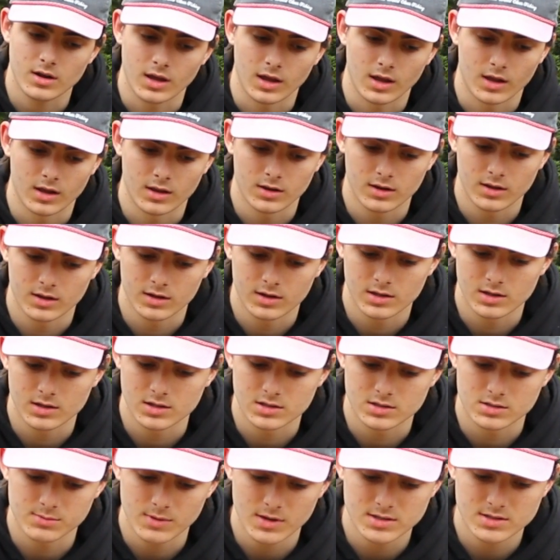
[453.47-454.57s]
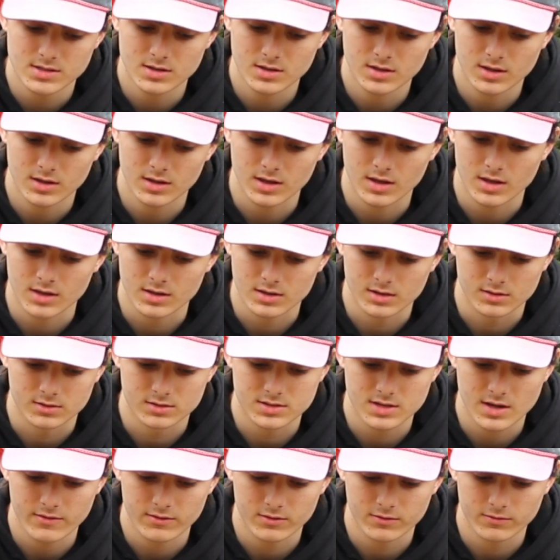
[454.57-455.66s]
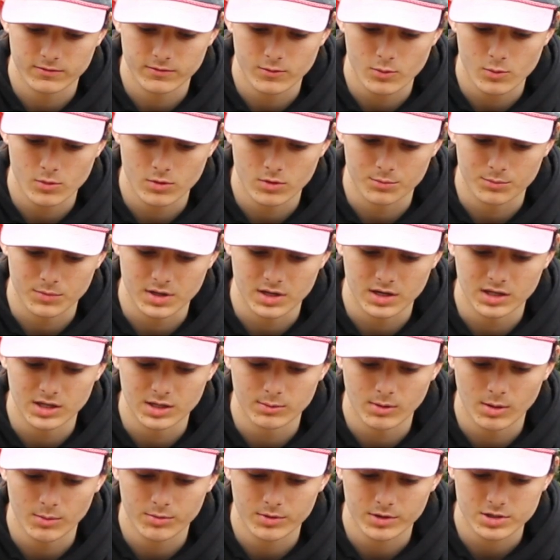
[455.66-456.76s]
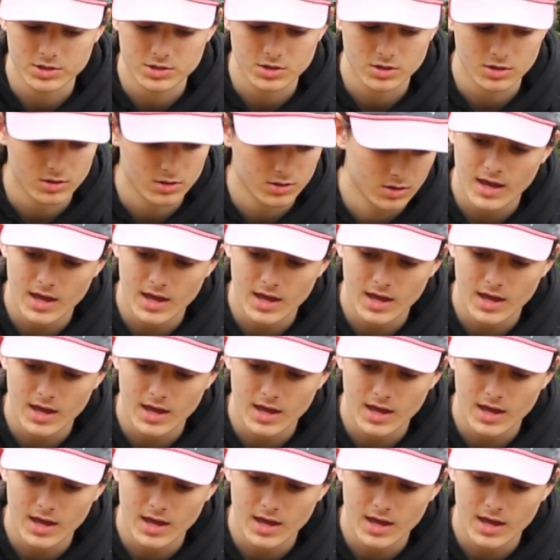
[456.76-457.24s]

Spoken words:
and it is basically like a 7.4 medium, I'm pretty sure.